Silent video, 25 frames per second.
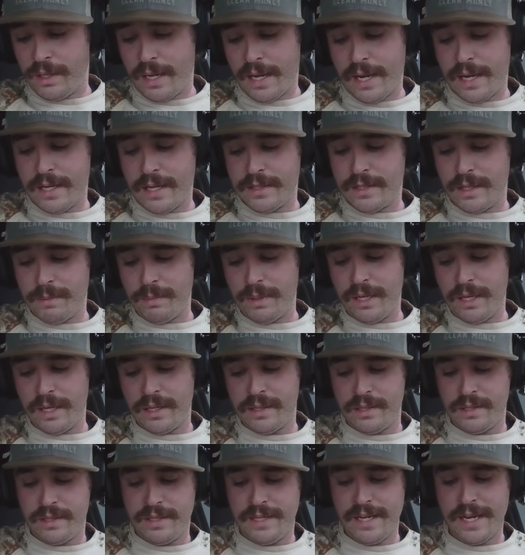as I'm
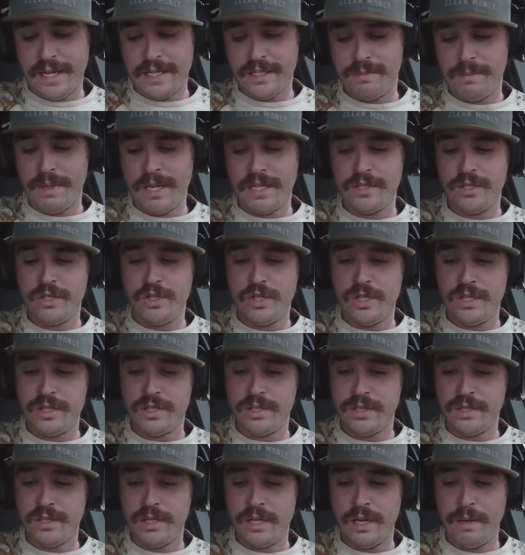getting text
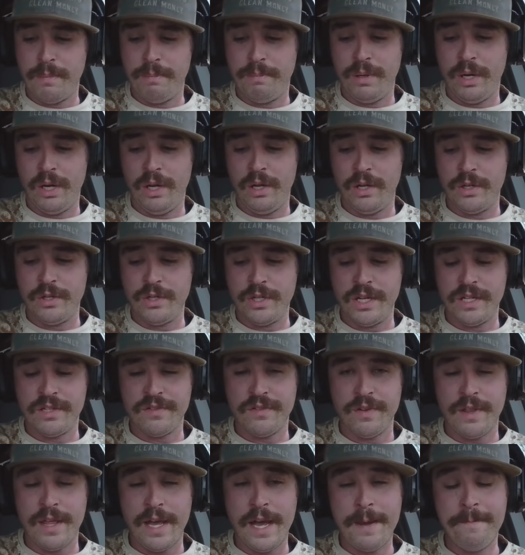messages. Apologize
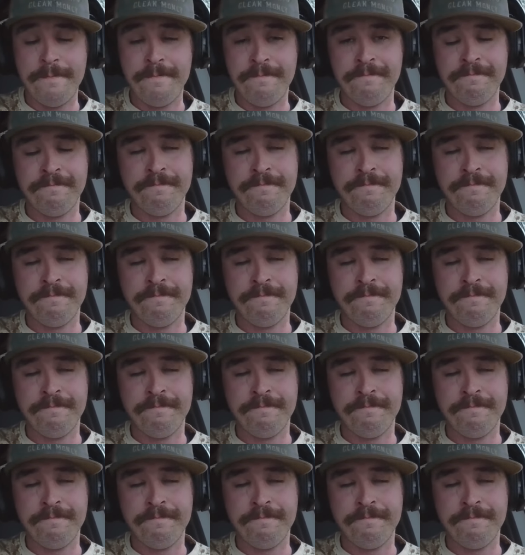for that.